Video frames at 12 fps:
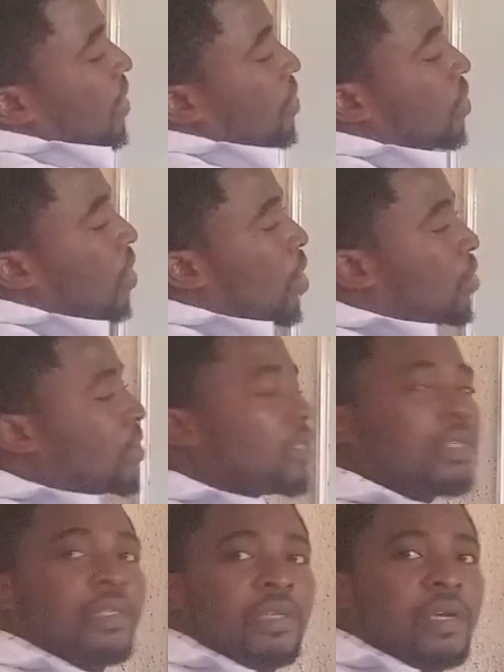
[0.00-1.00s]
of this salt.
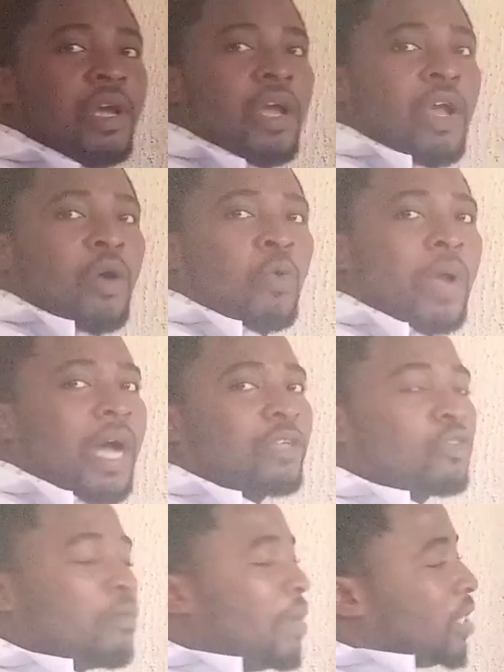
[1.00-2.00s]
We are
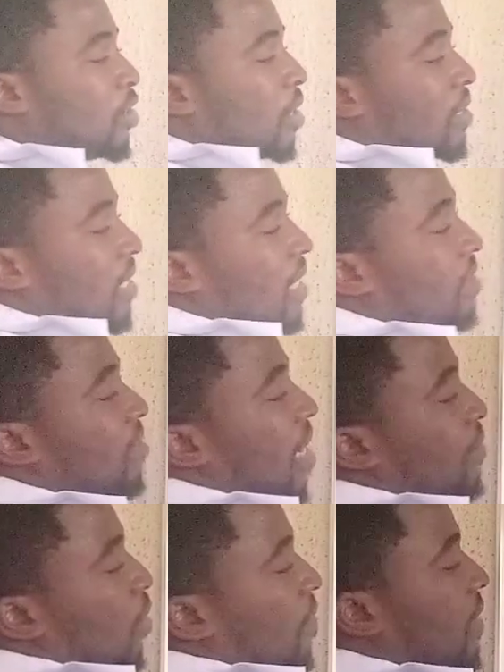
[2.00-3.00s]
asked to measure 6
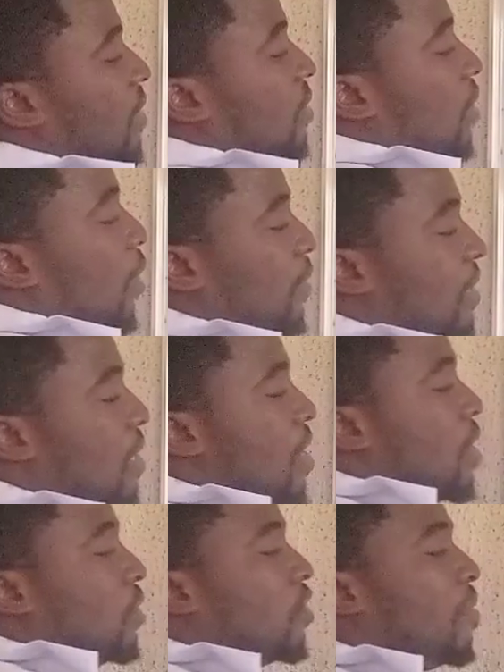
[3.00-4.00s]
grams of this salt.
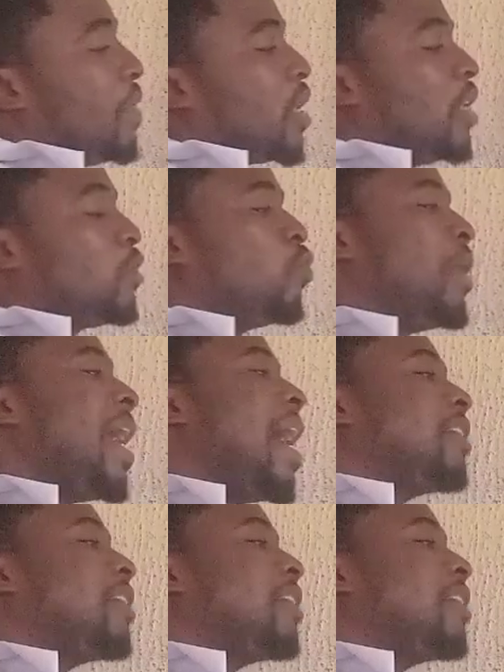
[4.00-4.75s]
So because we